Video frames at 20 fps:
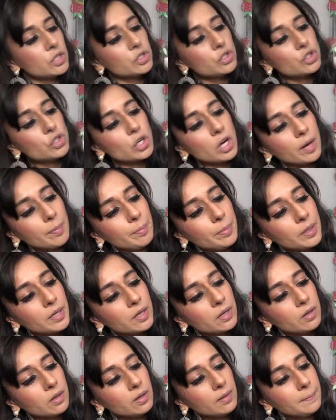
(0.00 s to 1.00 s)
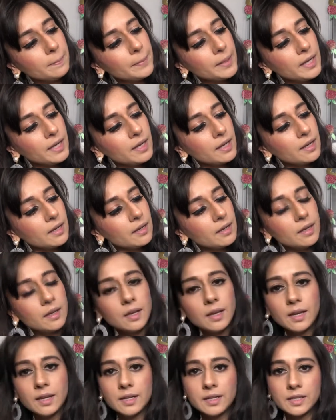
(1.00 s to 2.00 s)
Tropical Pink,
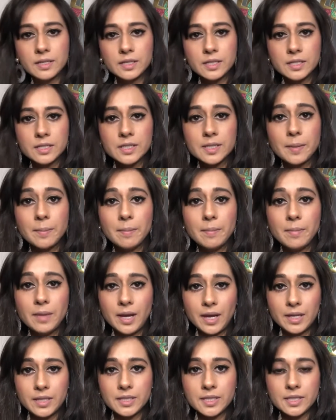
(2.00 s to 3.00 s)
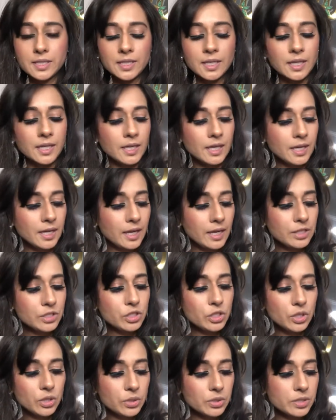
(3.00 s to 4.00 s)
and it is matte. I
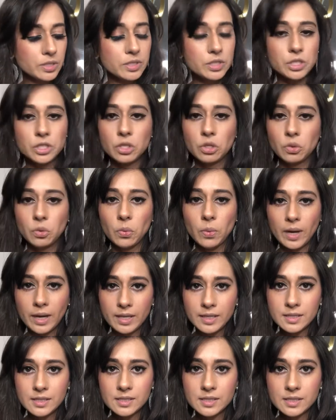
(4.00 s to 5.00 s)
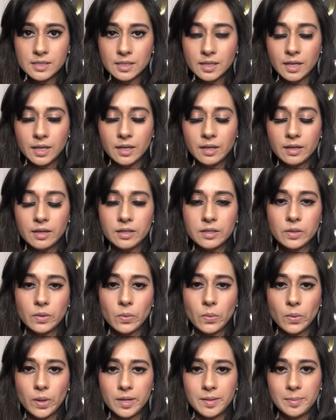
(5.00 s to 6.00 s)
chose two reds and
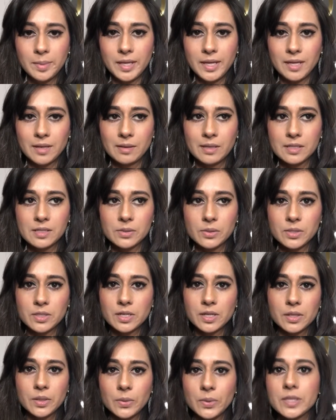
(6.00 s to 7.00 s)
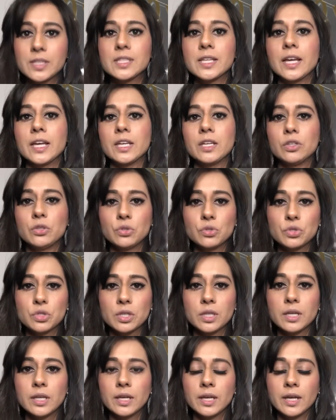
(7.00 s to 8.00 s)
one pink because those are the ones that I
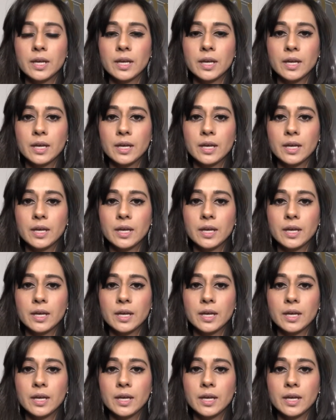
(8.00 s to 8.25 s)
usually